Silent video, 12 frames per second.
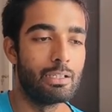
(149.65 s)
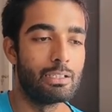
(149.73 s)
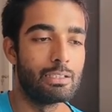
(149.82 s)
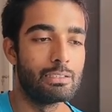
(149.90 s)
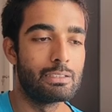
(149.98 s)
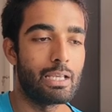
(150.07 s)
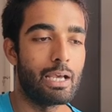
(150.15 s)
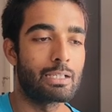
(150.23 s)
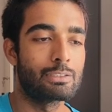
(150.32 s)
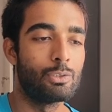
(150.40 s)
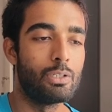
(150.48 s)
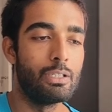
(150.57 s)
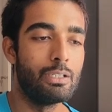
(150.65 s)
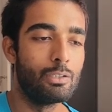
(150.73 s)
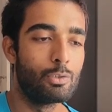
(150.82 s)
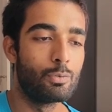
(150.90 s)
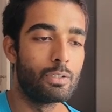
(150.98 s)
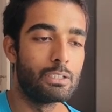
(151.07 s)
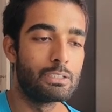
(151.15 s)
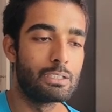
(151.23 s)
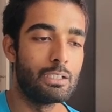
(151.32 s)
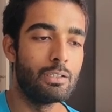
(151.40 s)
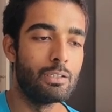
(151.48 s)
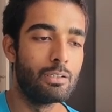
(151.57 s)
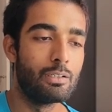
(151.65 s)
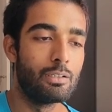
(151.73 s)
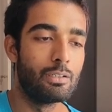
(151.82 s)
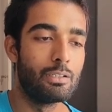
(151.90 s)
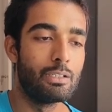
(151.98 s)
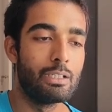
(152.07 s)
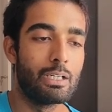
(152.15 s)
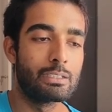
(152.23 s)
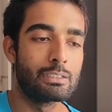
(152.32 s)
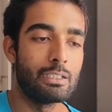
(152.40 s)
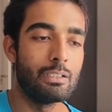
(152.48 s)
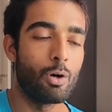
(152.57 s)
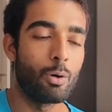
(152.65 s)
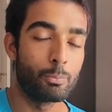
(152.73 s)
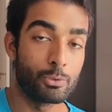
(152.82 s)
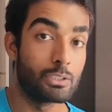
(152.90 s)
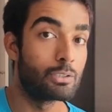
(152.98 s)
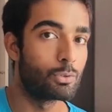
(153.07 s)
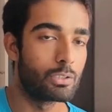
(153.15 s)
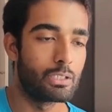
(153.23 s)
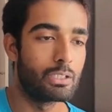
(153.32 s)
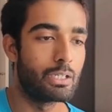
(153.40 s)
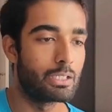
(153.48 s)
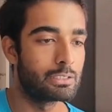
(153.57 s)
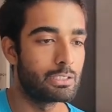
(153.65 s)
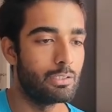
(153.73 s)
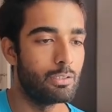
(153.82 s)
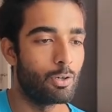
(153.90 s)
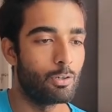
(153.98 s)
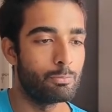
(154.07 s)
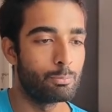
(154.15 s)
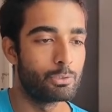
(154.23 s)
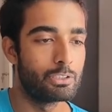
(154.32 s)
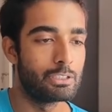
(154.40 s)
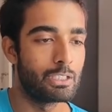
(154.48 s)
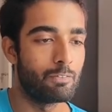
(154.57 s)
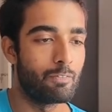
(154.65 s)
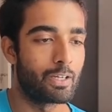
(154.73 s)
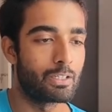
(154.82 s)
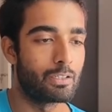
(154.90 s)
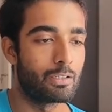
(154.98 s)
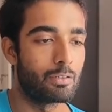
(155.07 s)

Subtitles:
is actually towards the direction opposite to the direction of position vector.